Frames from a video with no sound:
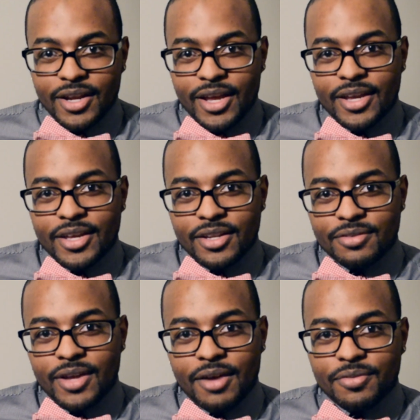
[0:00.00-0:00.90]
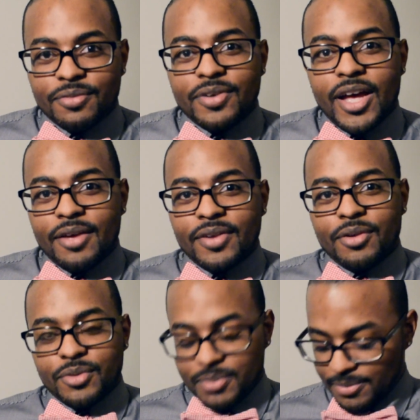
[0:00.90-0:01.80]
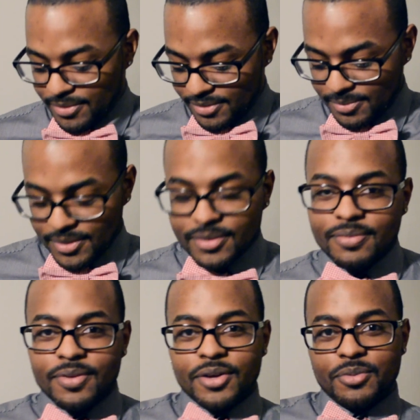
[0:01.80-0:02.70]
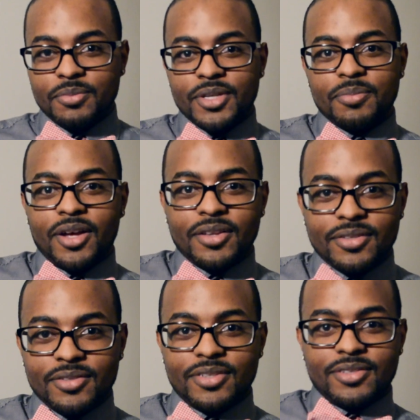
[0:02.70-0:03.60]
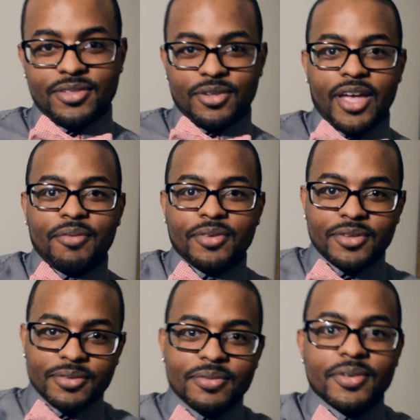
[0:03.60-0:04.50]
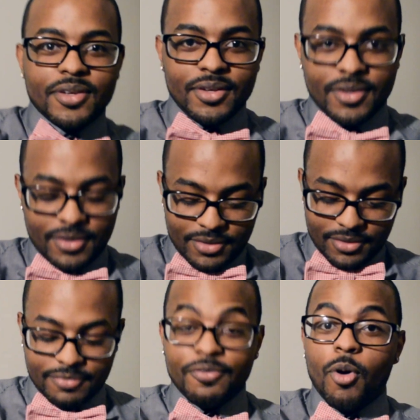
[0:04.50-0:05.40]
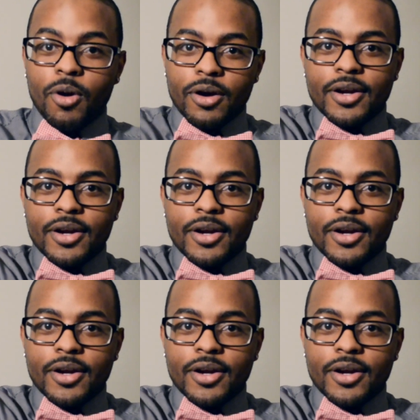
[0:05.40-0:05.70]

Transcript: I ain't got the iPhone five, and I don't want people to be fucking with me about still having the four. I,